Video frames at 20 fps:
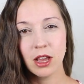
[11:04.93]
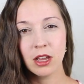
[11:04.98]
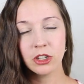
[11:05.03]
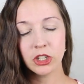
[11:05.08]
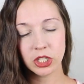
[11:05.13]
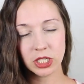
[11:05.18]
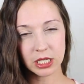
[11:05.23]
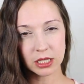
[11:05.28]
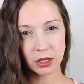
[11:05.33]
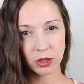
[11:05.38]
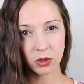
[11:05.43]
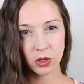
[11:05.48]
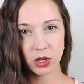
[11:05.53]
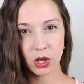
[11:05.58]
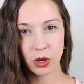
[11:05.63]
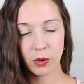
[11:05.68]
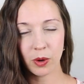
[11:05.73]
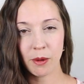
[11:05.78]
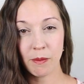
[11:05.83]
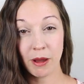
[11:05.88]
Just a little
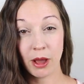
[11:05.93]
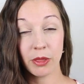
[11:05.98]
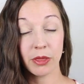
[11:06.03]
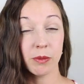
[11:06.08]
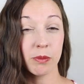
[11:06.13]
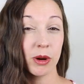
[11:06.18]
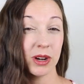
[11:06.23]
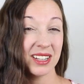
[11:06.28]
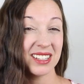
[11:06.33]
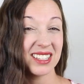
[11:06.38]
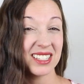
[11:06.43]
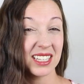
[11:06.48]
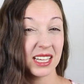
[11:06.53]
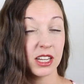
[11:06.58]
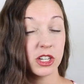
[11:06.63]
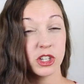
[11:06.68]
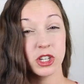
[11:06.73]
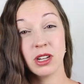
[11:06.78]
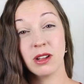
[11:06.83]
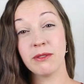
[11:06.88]
note about the
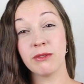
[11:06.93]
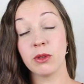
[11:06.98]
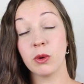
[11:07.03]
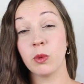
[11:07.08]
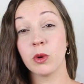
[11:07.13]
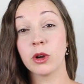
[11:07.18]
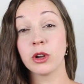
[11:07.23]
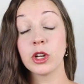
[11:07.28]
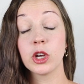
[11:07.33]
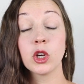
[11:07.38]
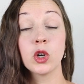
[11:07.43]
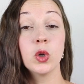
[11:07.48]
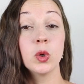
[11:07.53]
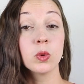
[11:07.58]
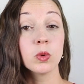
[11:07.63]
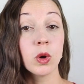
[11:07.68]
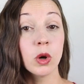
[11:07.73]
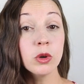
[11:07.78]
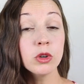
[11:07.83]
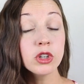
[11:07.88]
pronunciation of the word
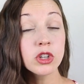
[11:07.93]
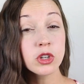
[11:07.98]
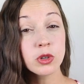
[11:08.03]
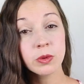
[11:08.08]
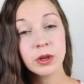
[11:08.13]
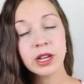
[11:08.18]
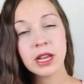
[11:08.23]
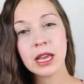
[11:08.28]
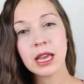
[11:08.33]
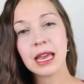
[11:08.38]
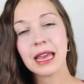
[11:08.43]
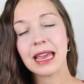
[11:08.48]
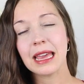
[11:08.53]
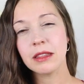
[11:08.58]
grocery.